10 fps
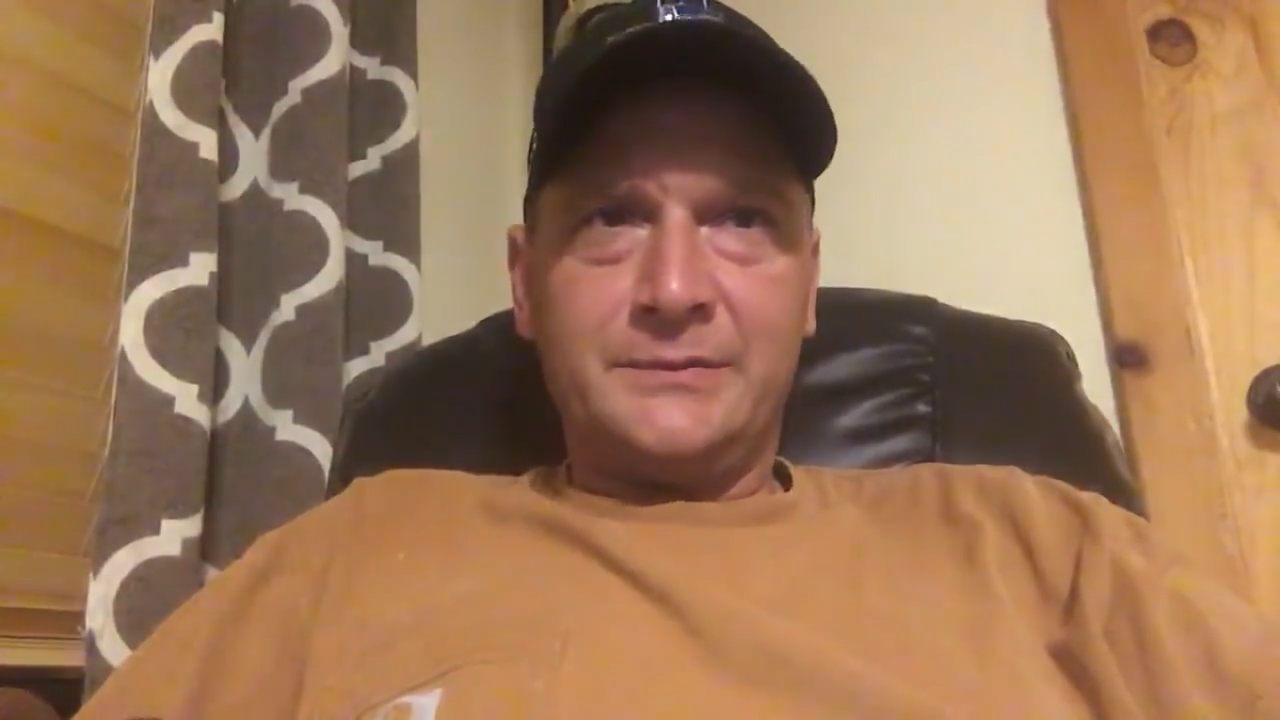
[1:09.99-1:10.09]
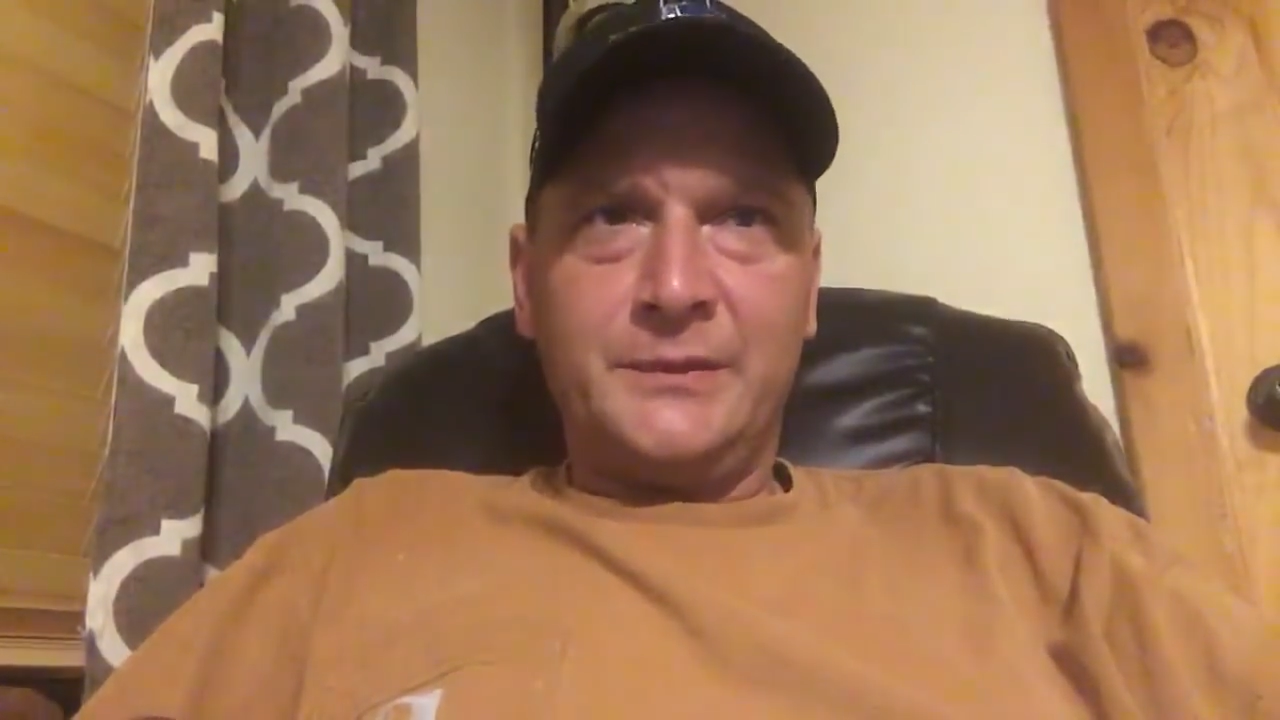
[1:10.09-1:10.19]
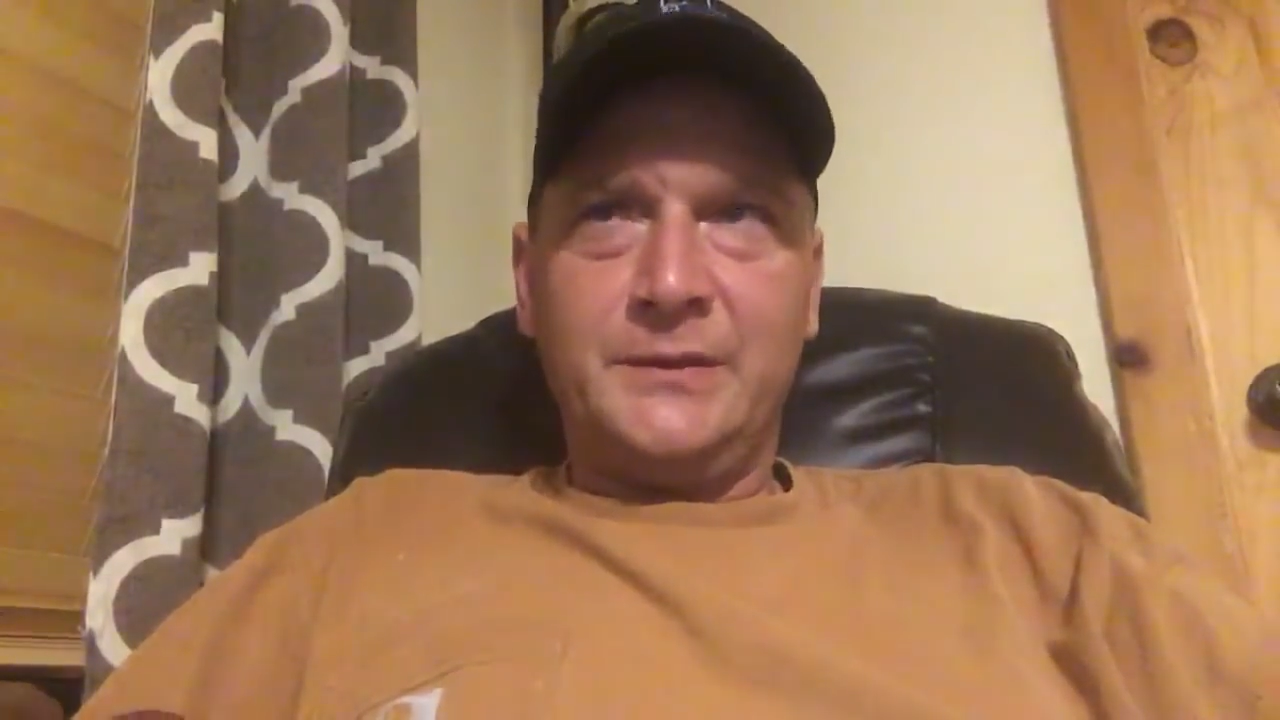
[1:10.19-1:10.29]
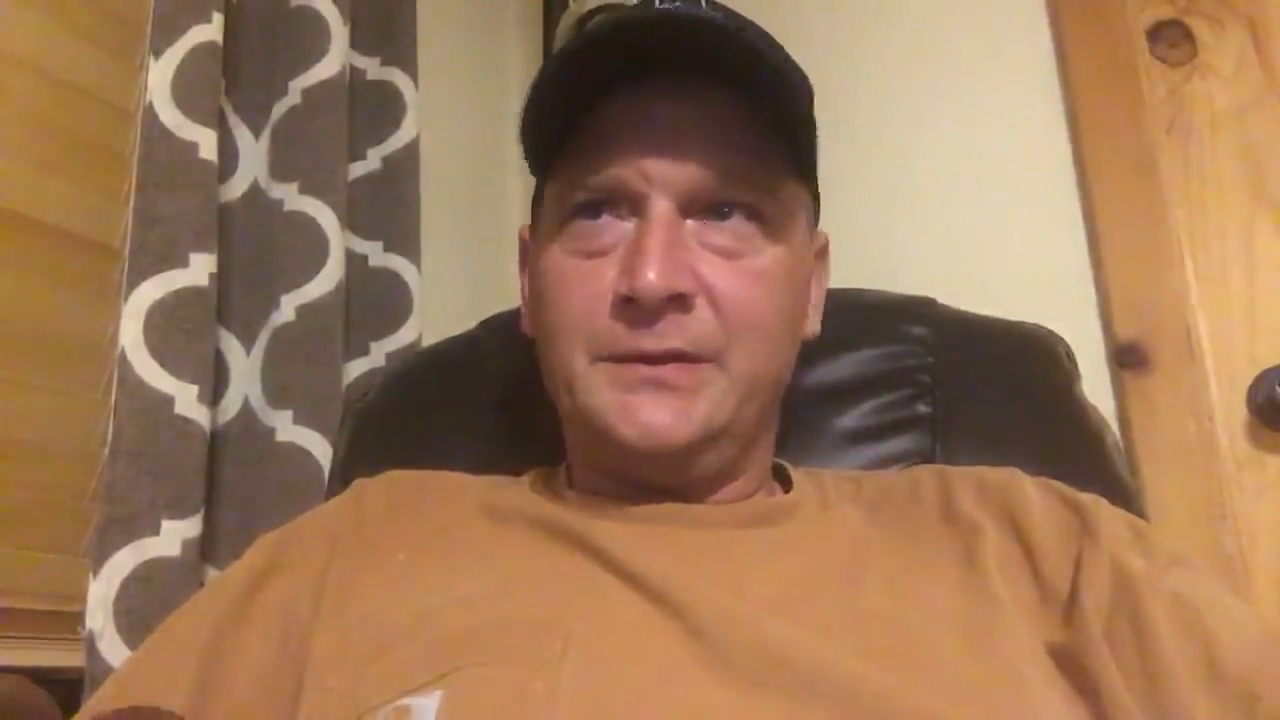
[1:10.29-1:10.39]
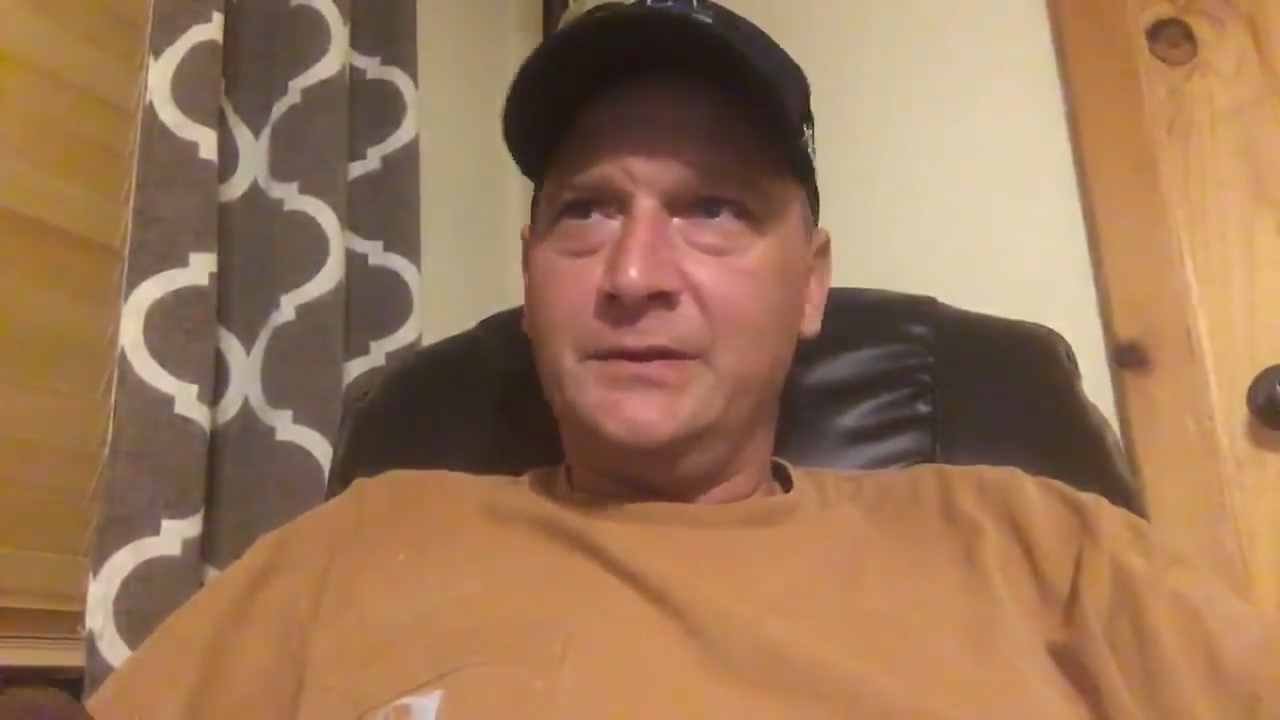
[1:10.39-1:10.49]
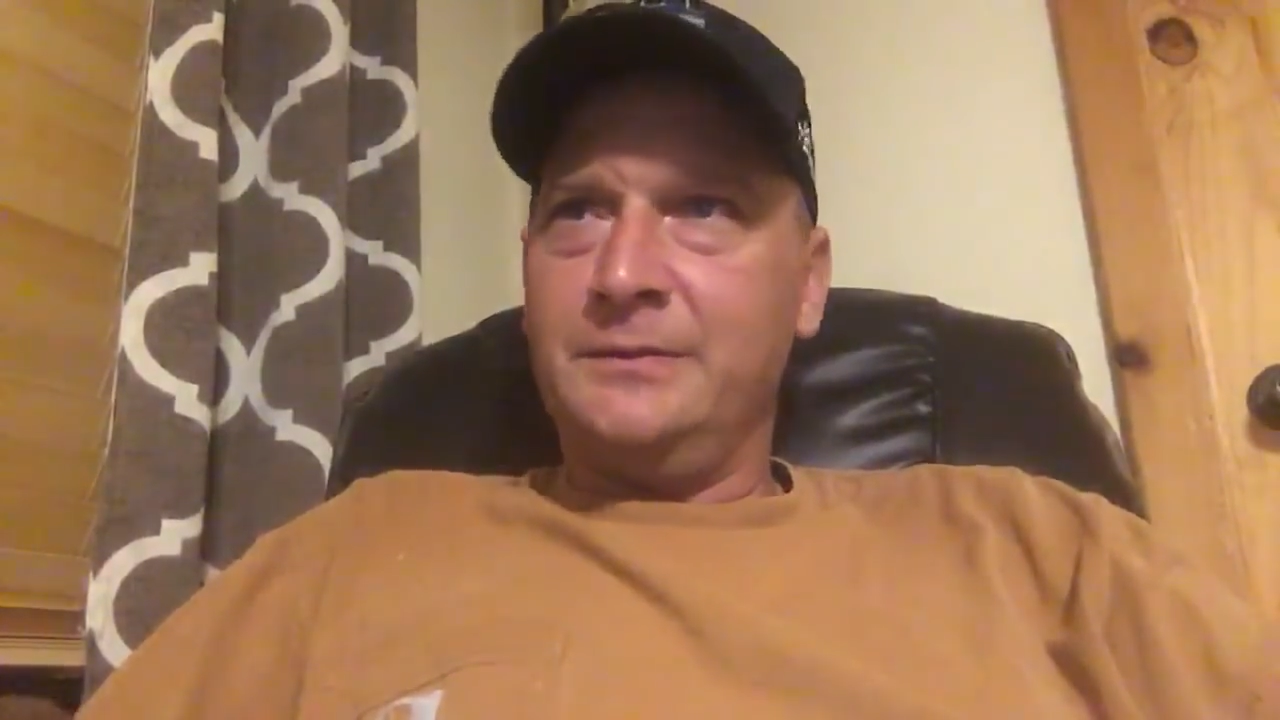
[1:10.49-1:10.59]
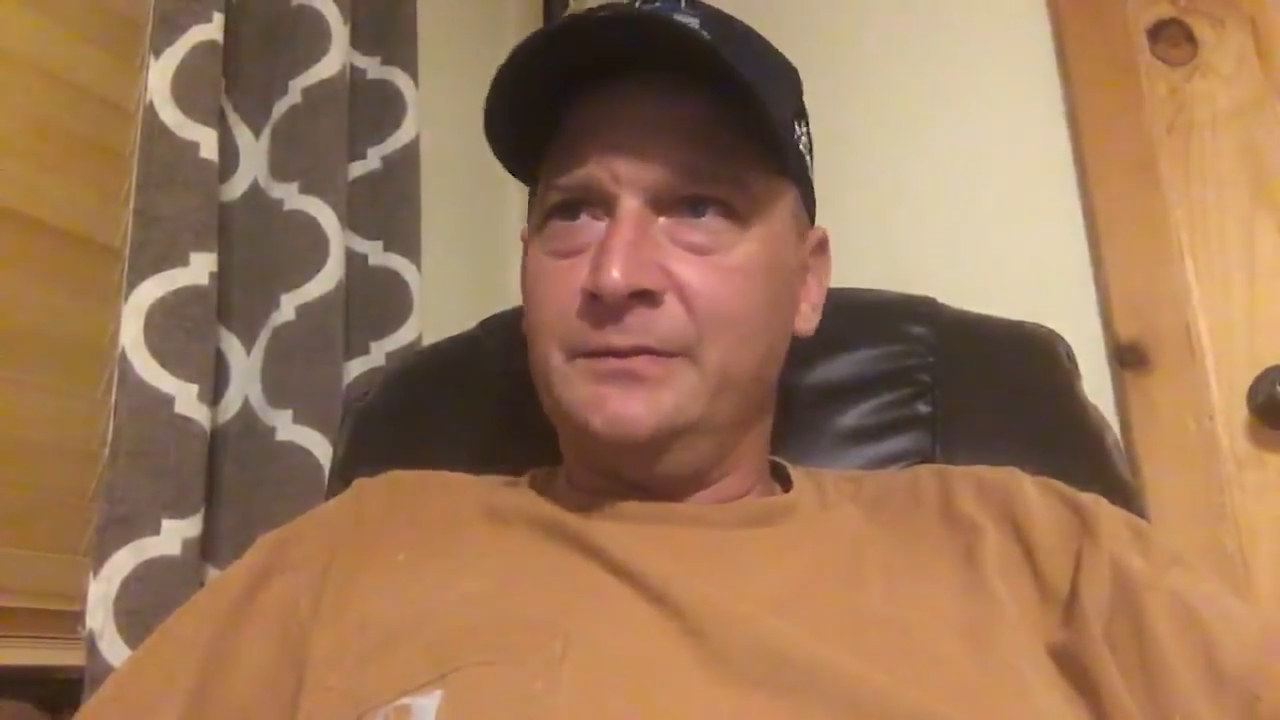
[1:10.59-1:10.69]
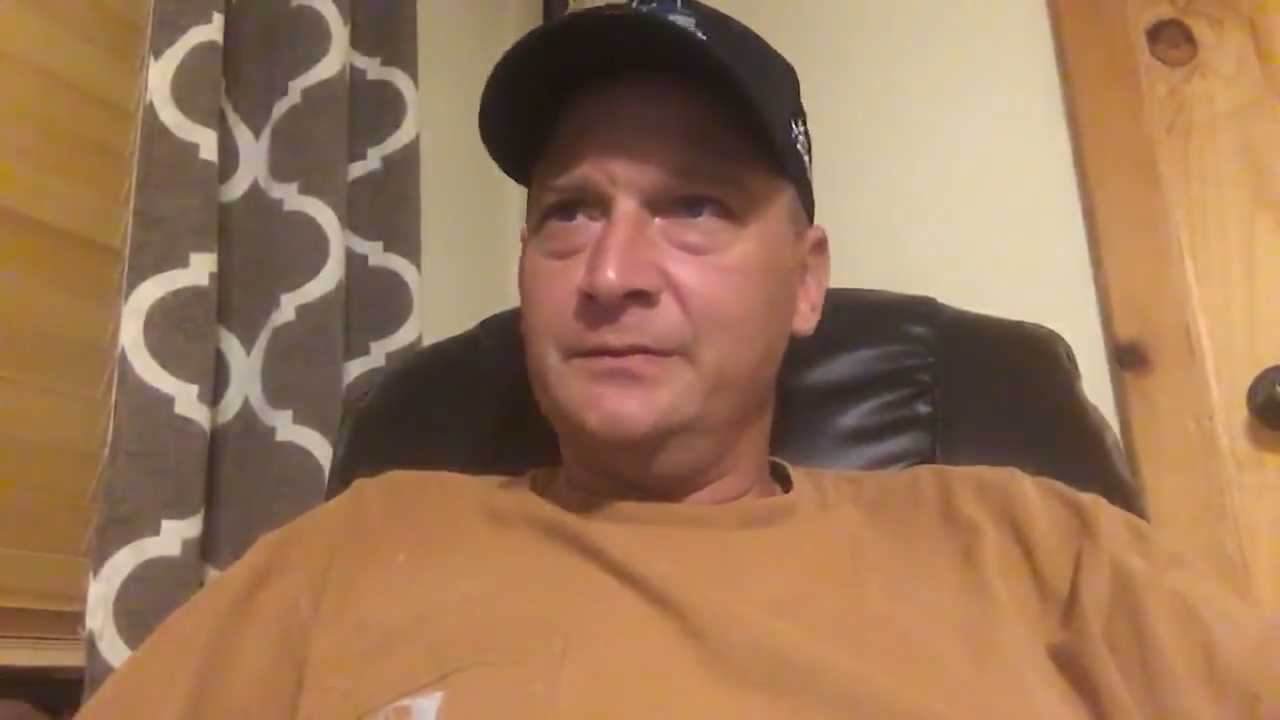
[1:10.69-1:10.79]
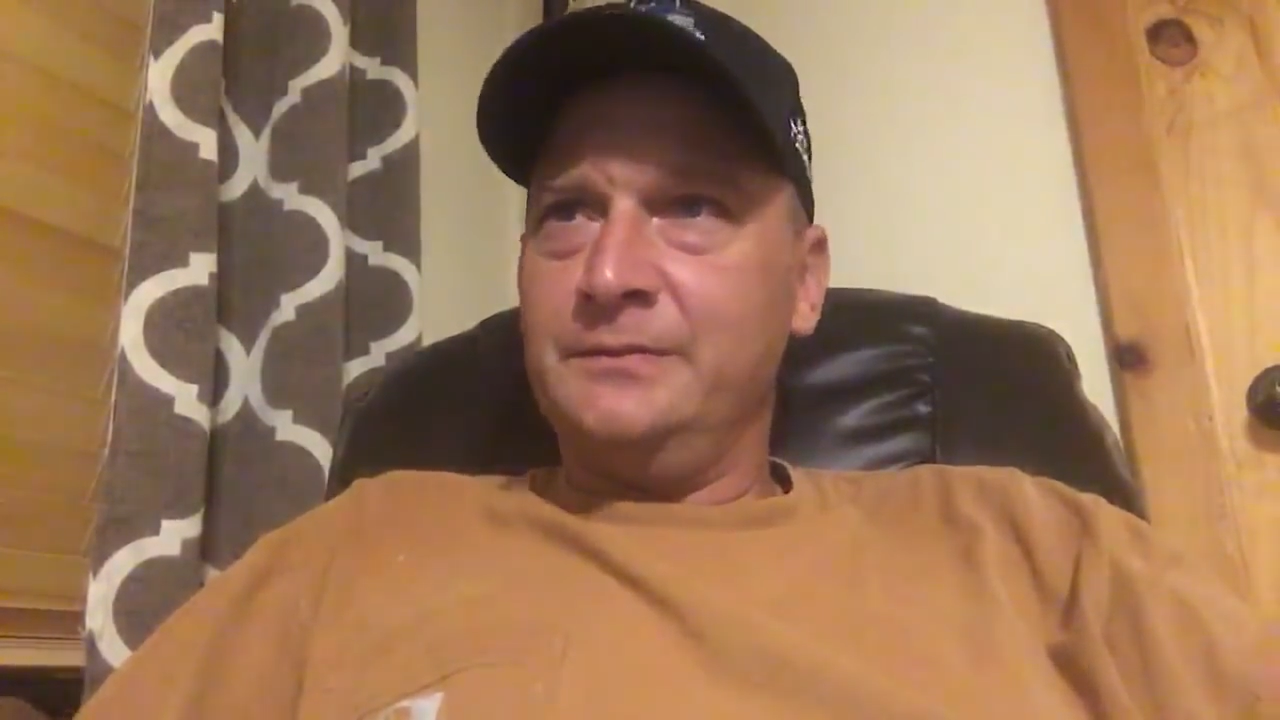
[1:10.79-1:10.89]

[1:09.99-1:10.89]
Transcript: speak up.